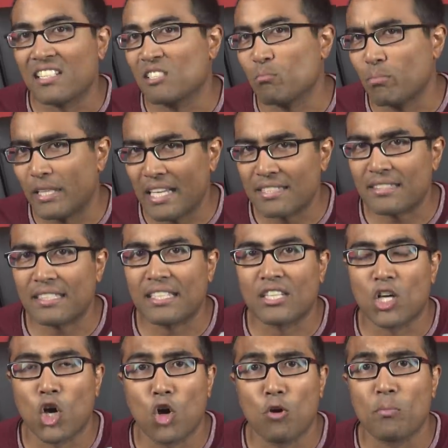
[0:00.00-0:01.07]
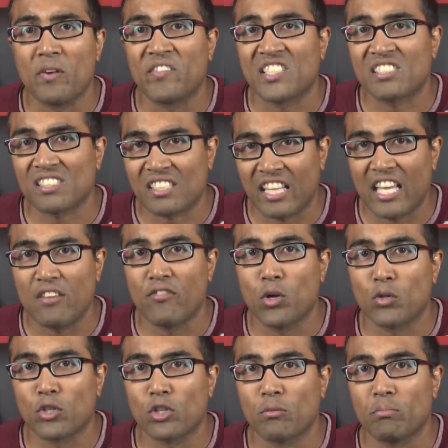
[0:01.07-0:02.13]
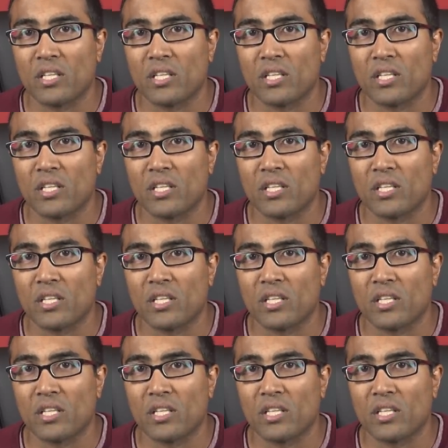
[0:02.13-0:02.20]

is blessing the home of a slave owner